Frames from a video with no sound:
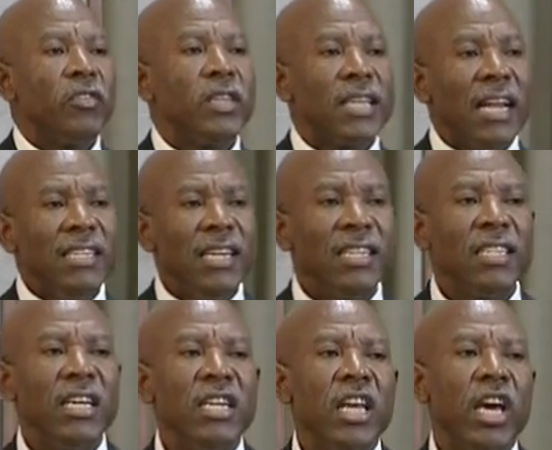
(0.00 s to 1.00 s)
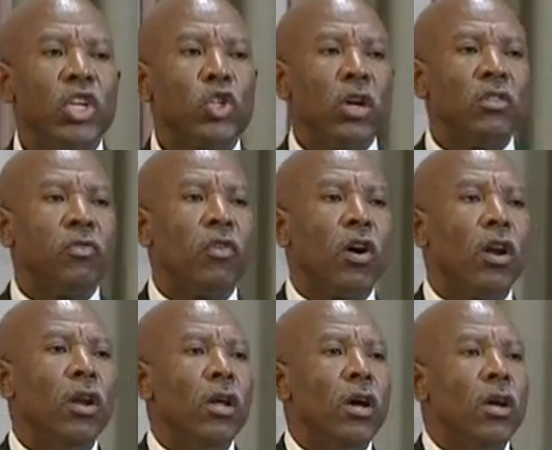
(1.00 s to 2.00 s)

resulted in a shortfall